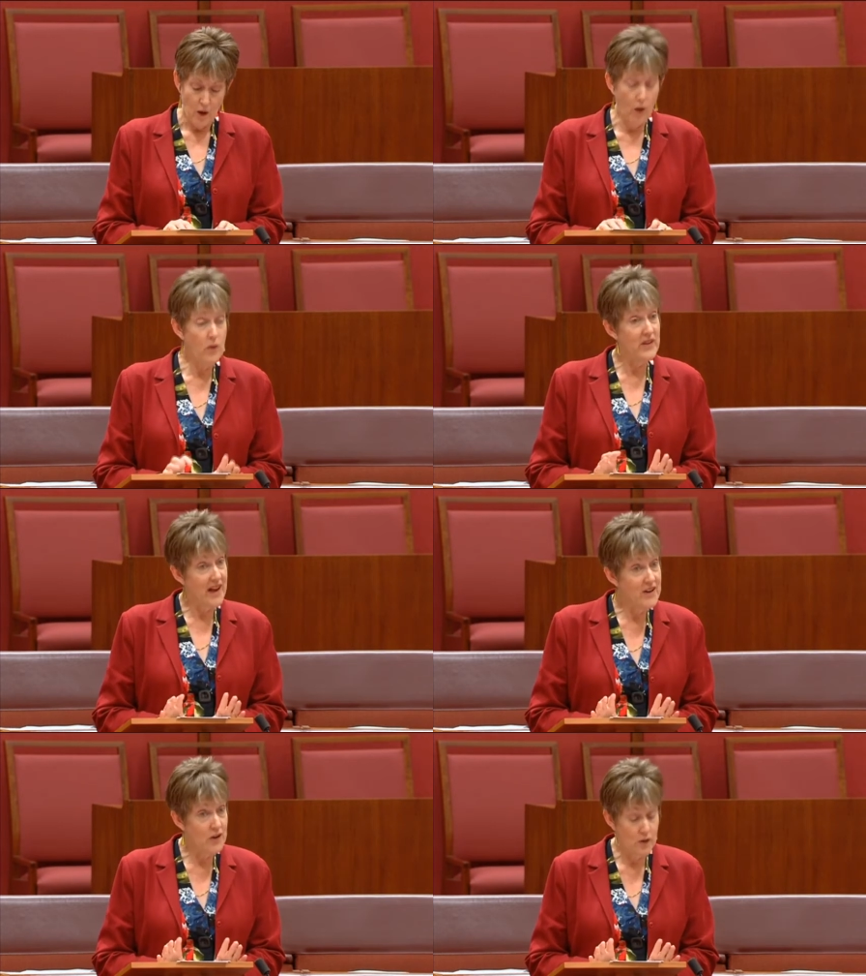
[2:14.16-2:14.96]
All
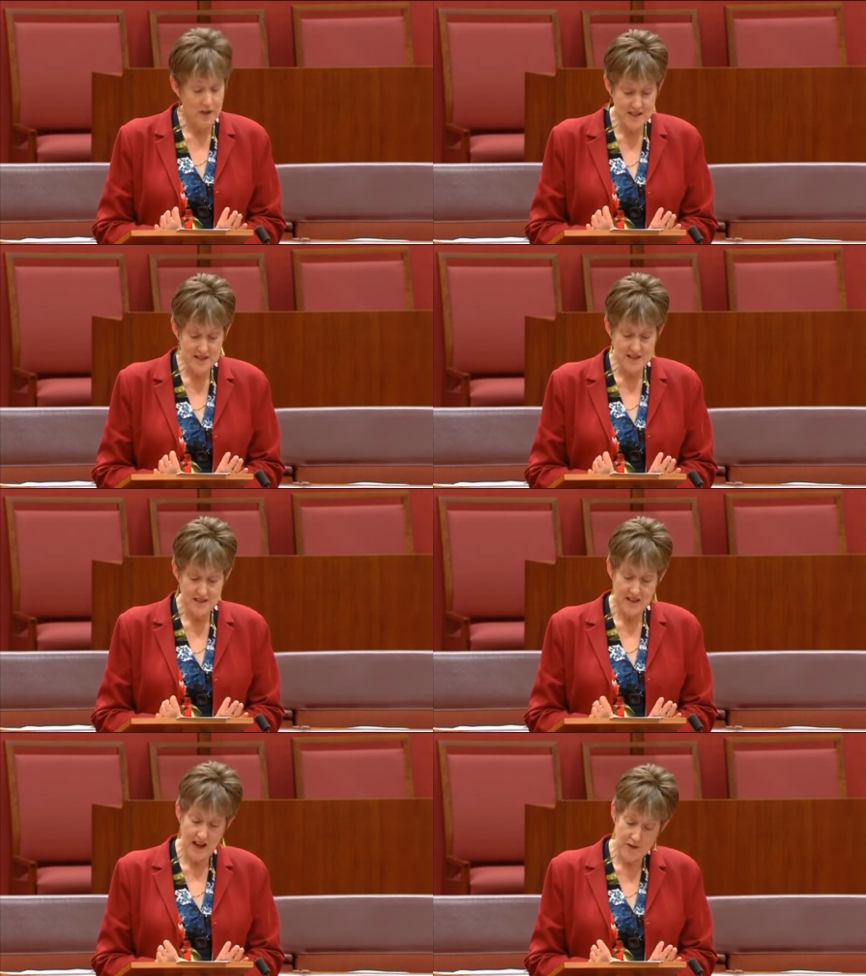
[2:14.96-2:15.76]
they know is
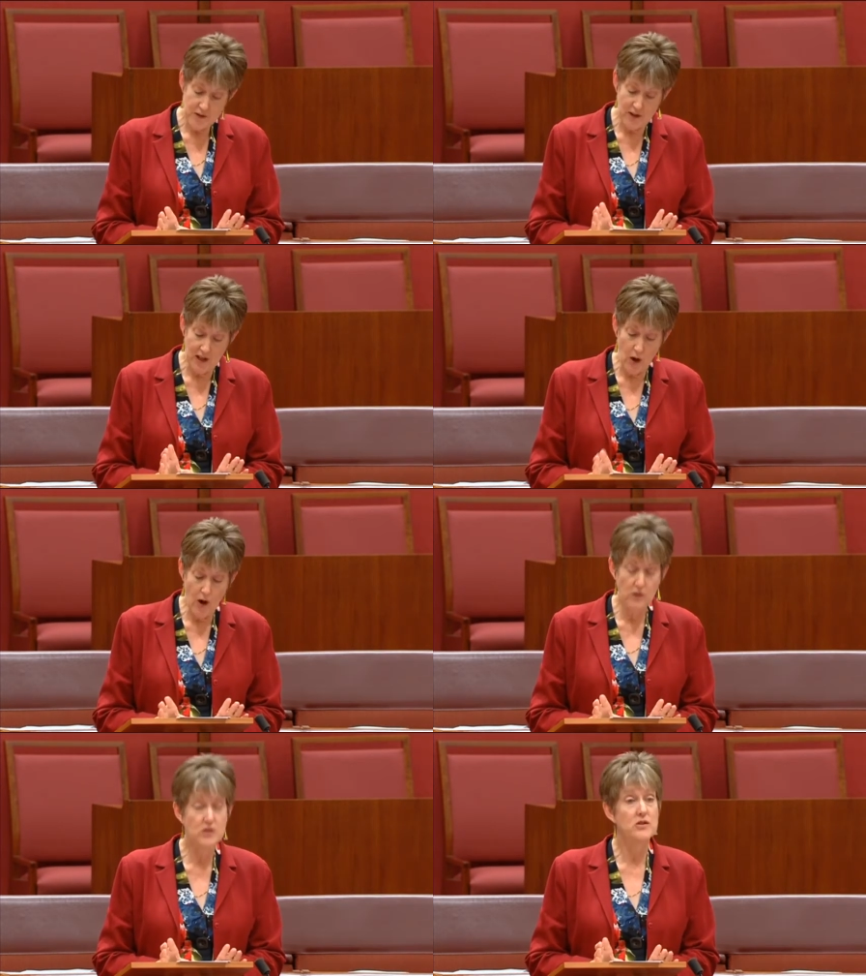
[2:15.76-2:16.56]
that after a
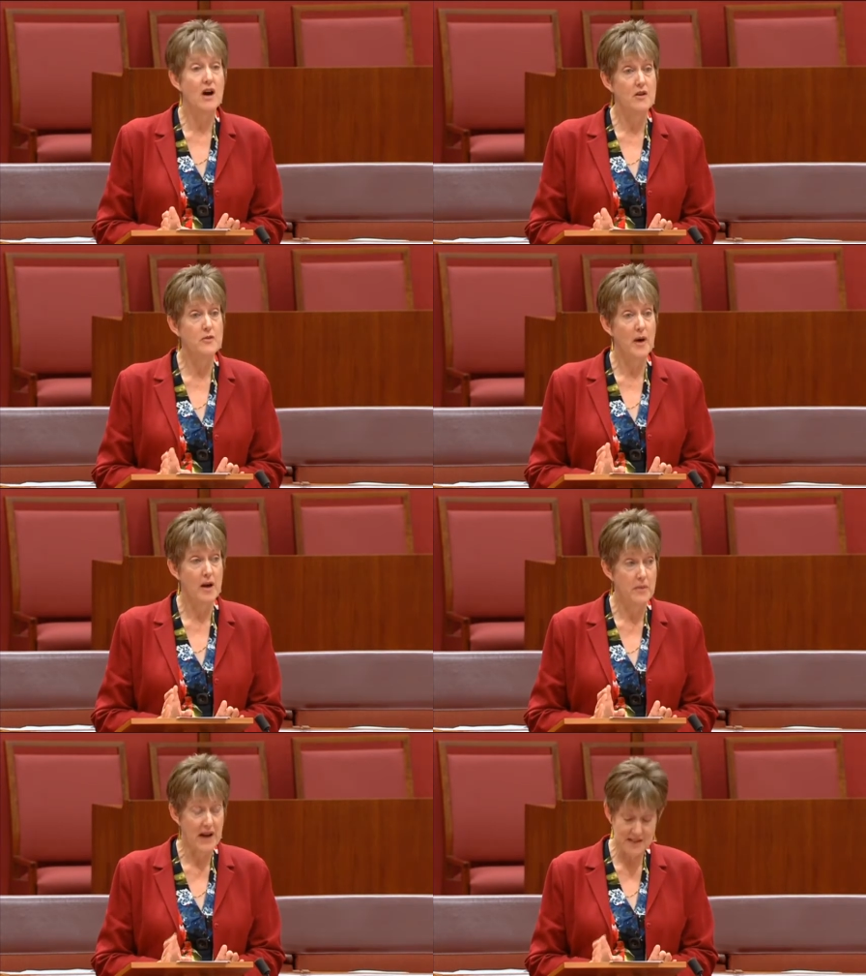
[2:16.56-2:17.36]
long drive
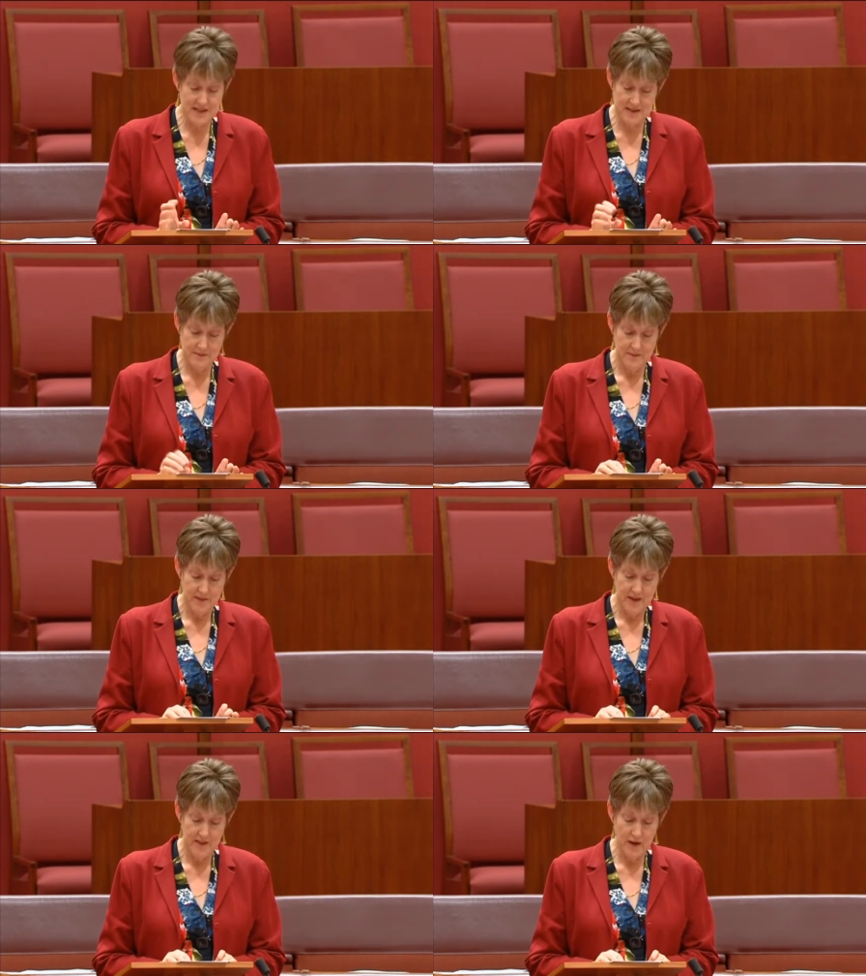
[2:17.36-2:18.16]
by bus,
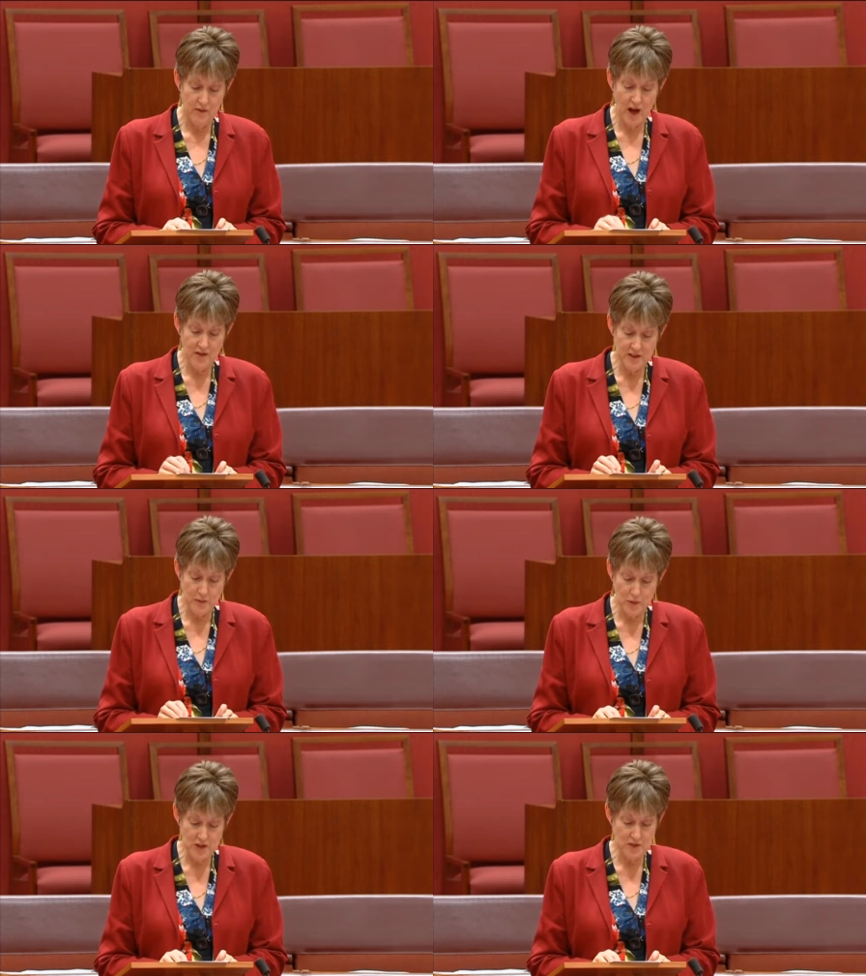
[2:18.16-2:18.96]
they arrive in the
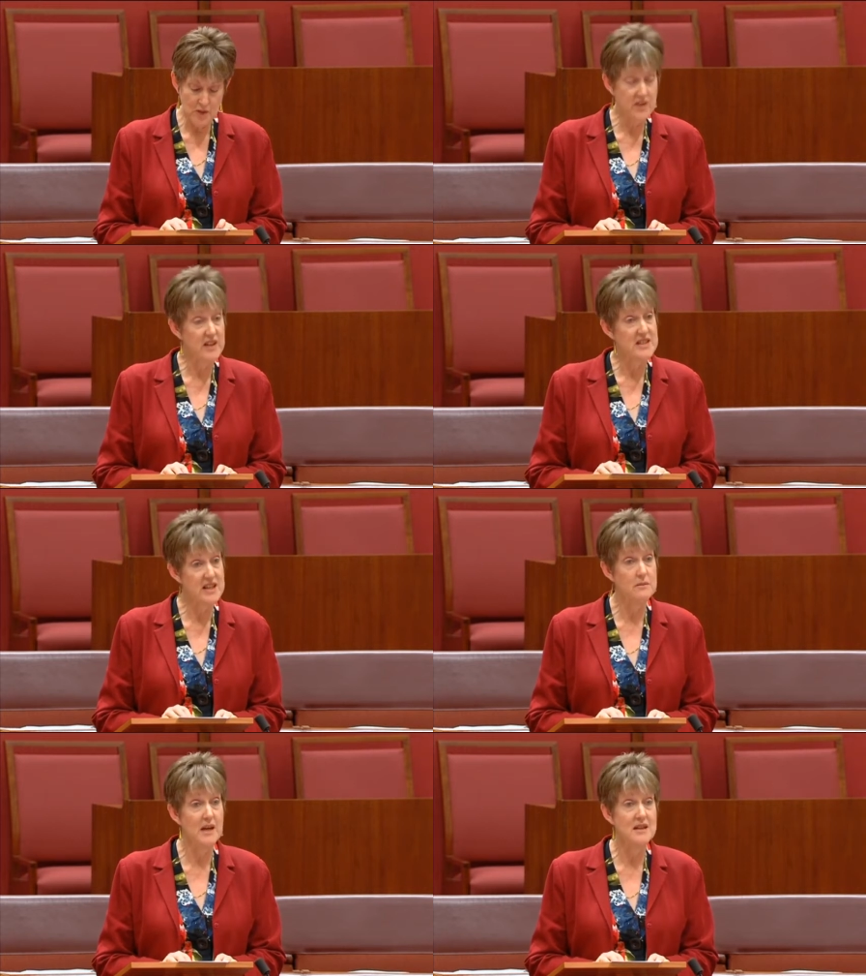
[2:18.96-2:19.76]
bush with their
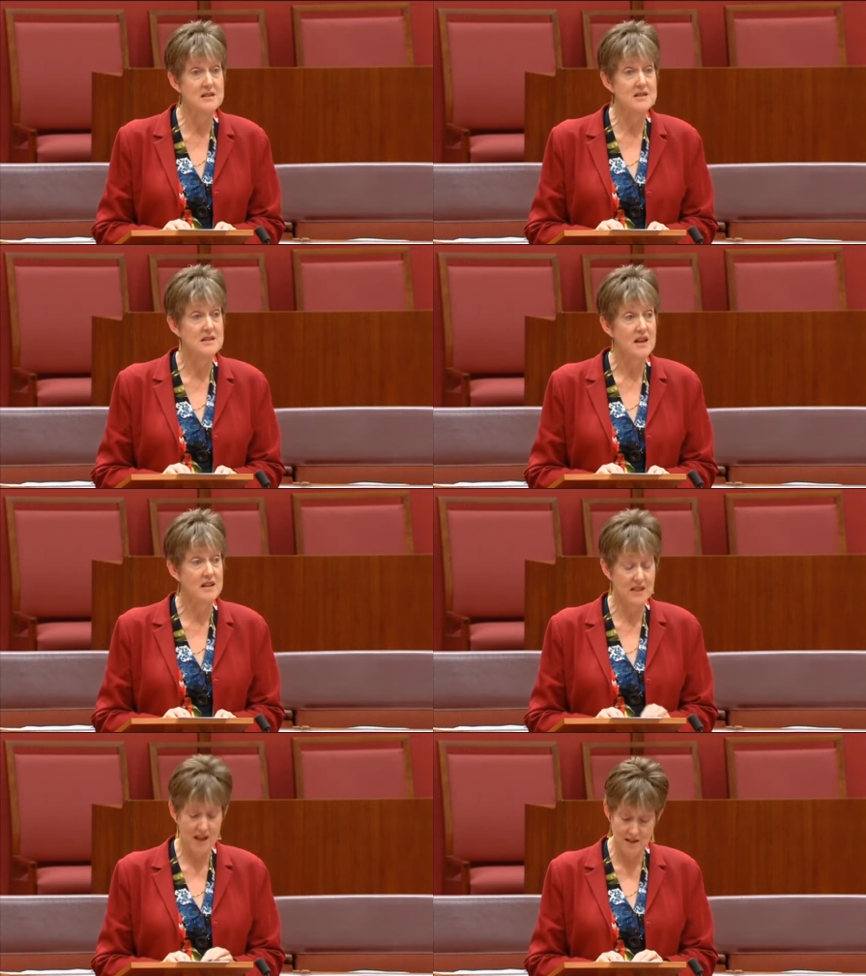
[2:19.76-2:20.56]
teammates
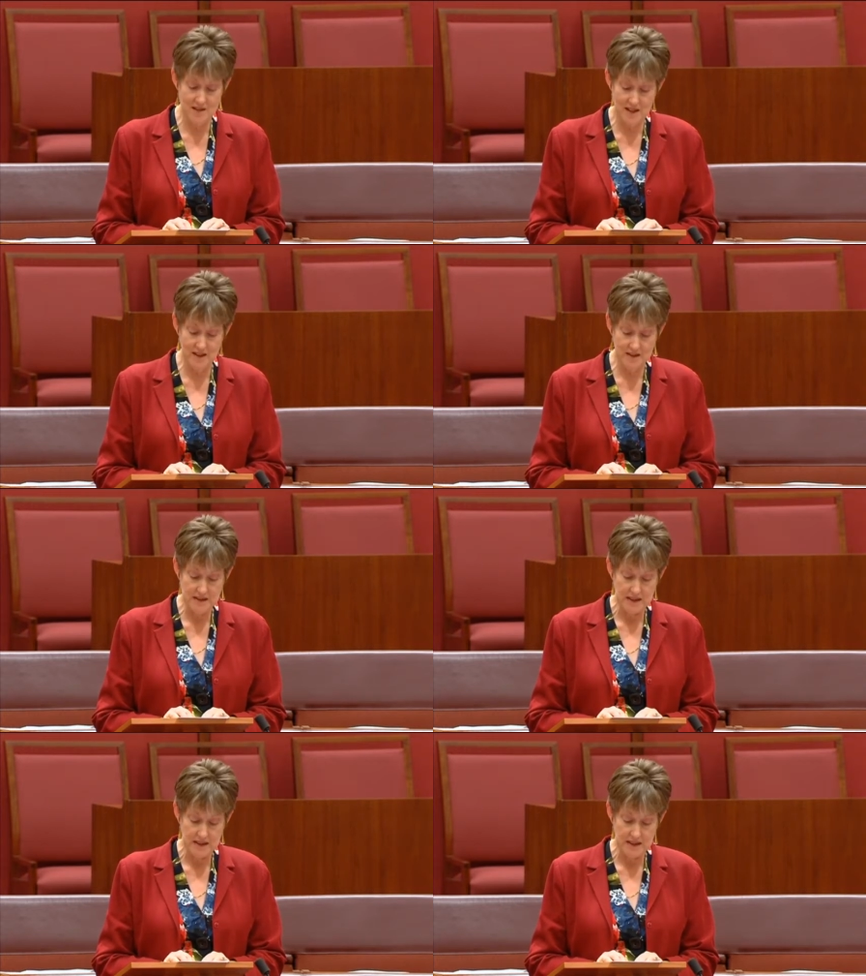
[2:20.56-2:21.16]
and a counsellor,